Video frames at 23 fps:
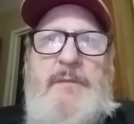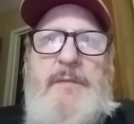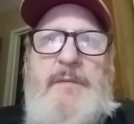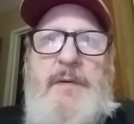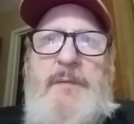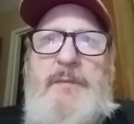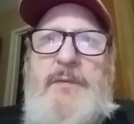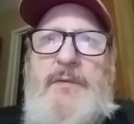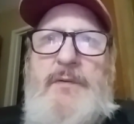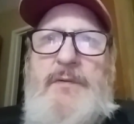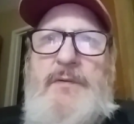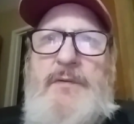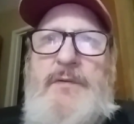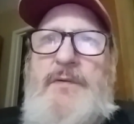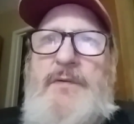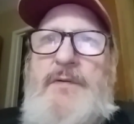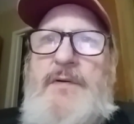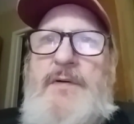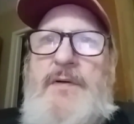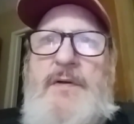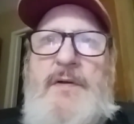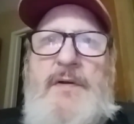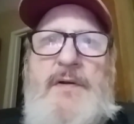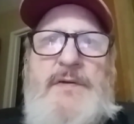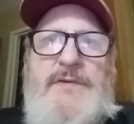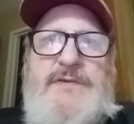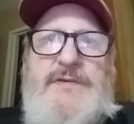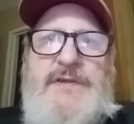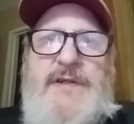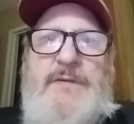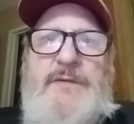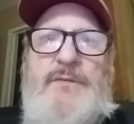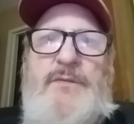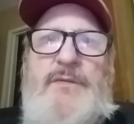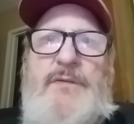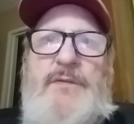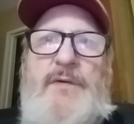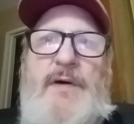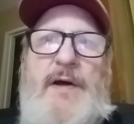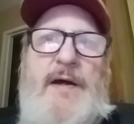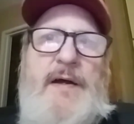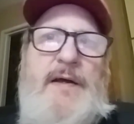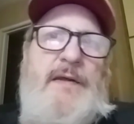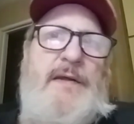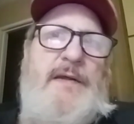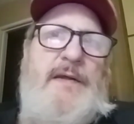I remember,
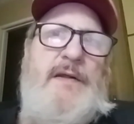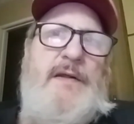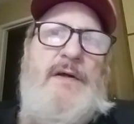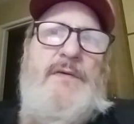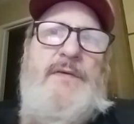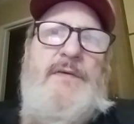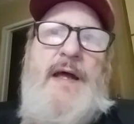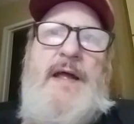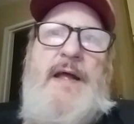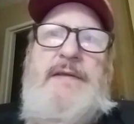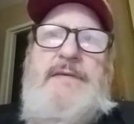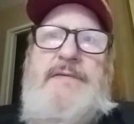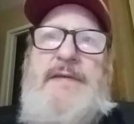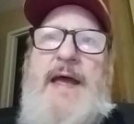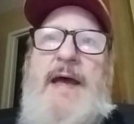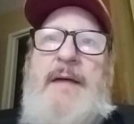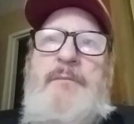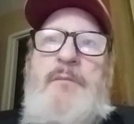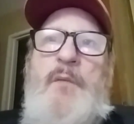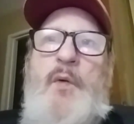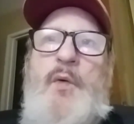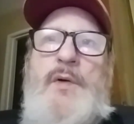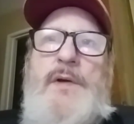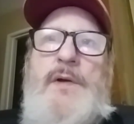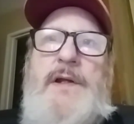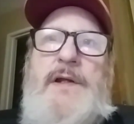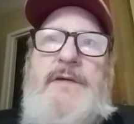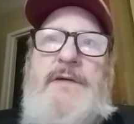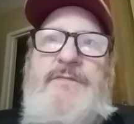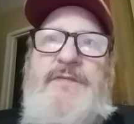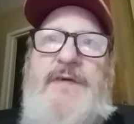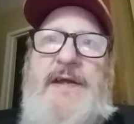that morning,